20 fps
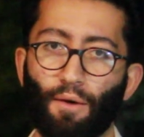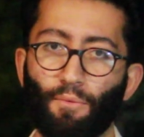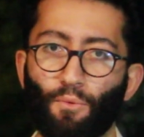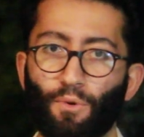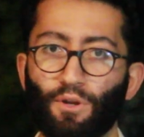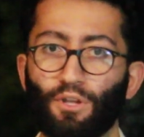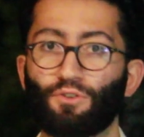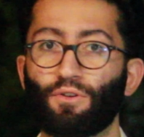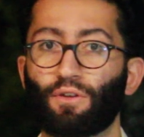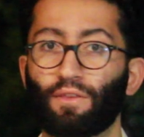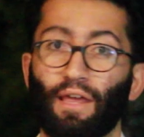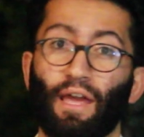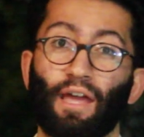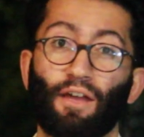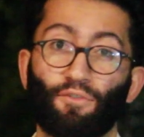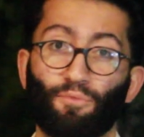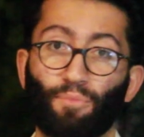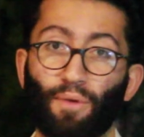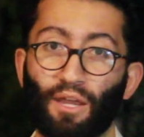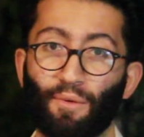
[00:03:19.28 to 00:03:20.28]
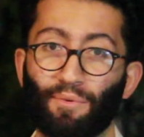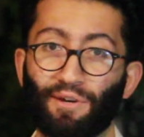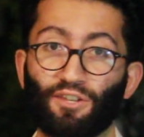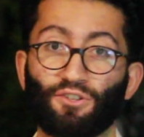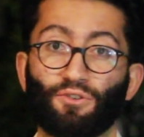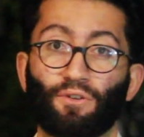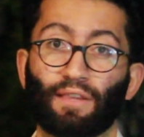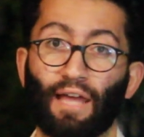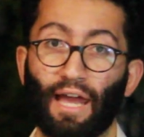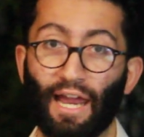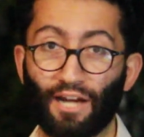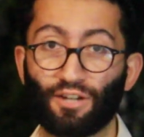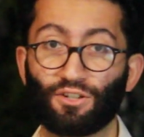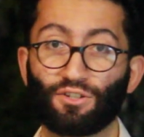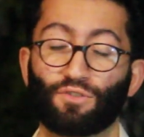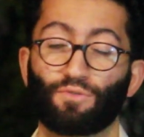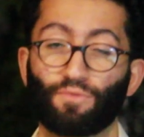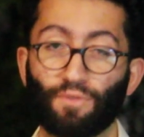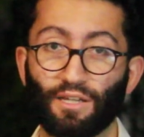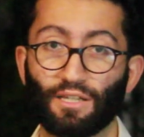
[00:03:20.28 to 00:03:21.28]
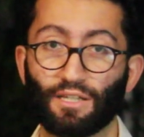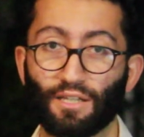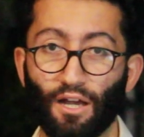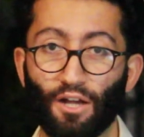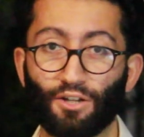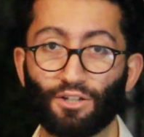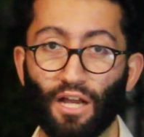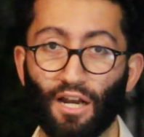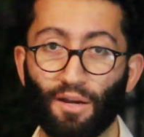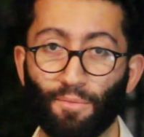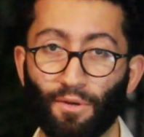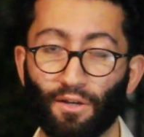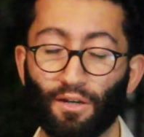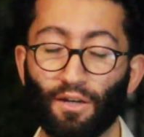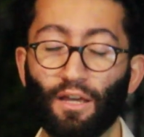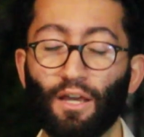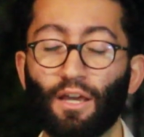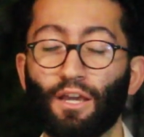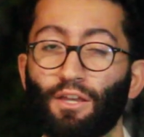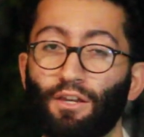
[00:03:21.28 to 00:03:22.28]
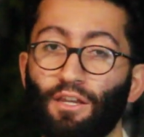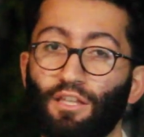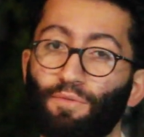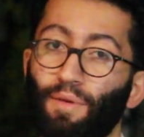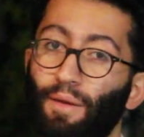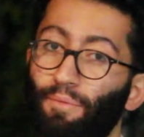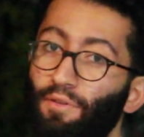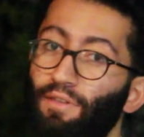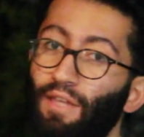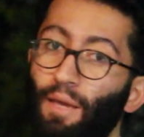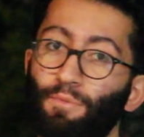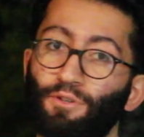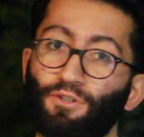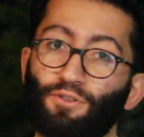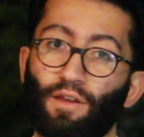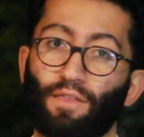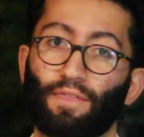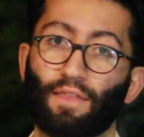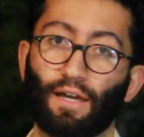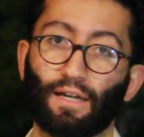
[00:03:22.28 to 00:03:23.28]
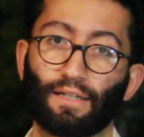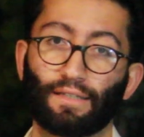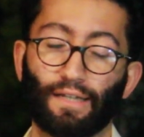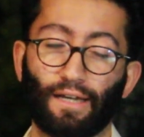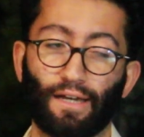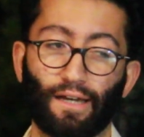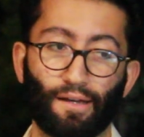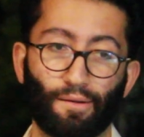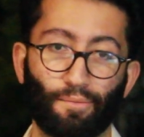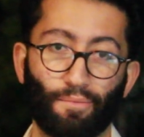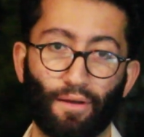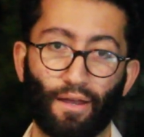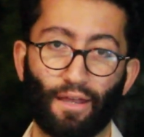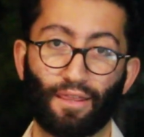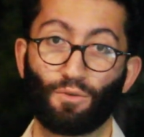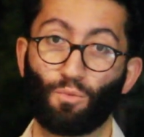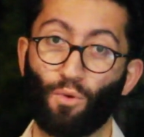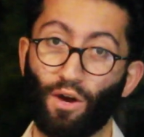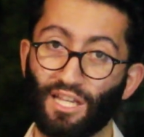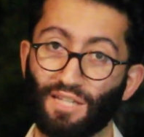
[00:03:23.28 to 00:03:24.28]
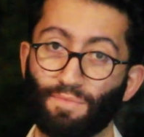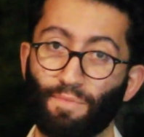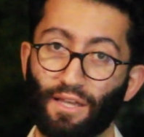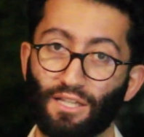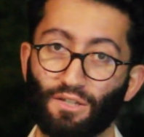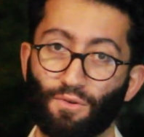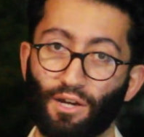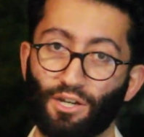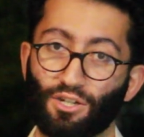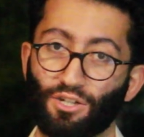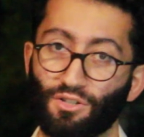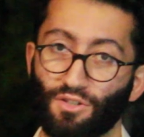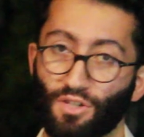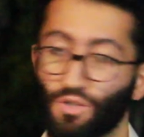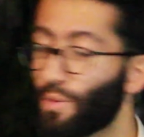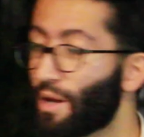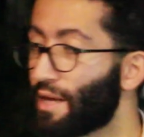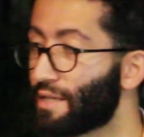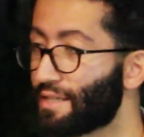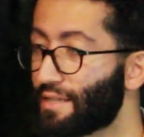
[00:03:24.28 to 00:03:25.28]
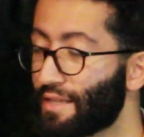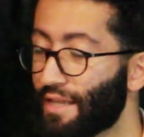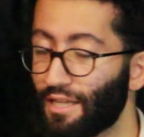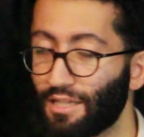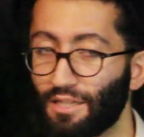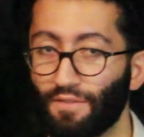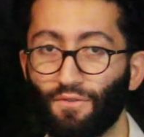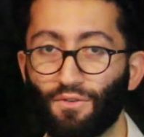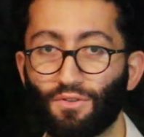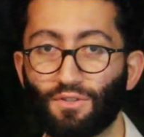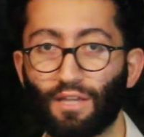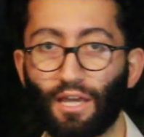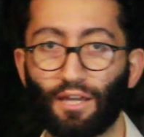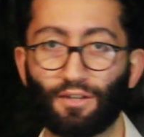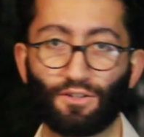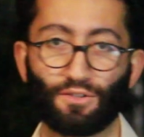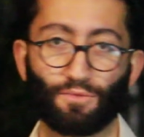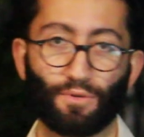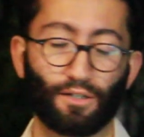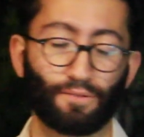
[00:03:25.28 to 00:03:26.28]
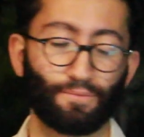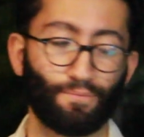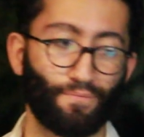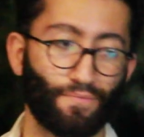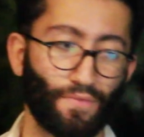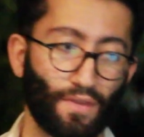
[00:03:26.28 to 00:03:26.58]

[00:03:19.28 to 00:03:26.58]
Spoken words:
when you're doing the AFP, when you're doing that extra research element, you need to be able to demonstrate that in the white space questions as well as in the interview stage as well.